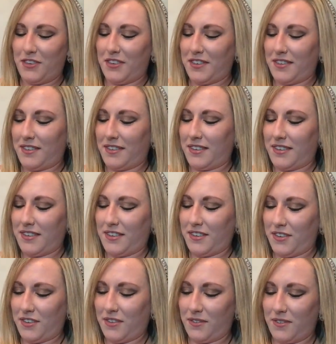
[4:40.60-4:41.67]
just
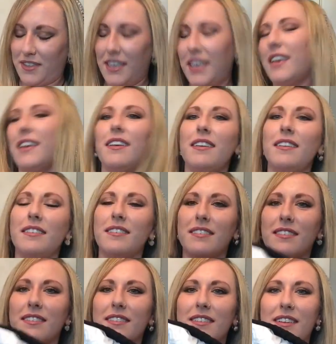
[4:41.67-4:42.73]

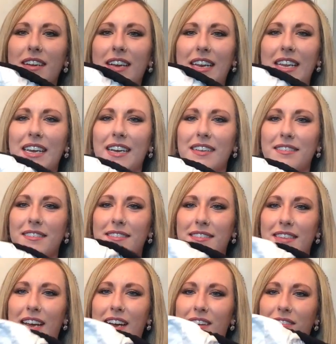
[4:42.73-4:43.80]
this. Any guesses
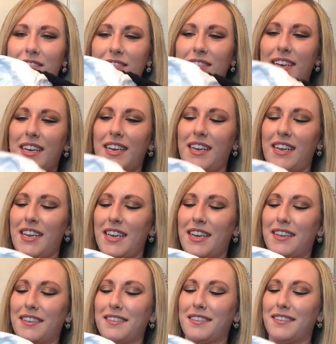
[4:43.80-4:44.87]
now? Any
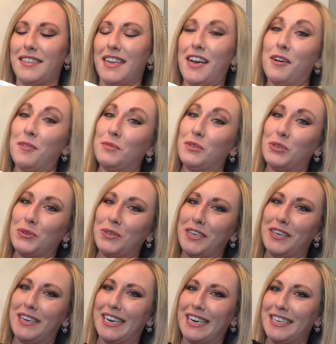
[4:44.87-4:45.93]
guesses now? I'm sure
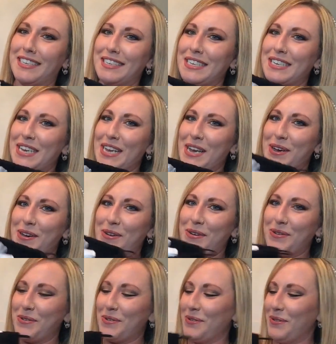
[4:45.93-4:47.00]
you guys
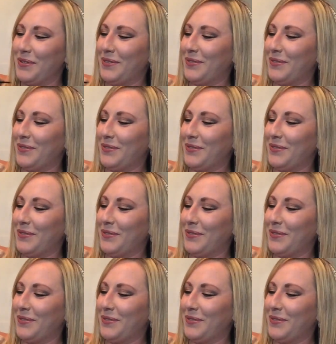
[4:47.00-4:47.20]
know.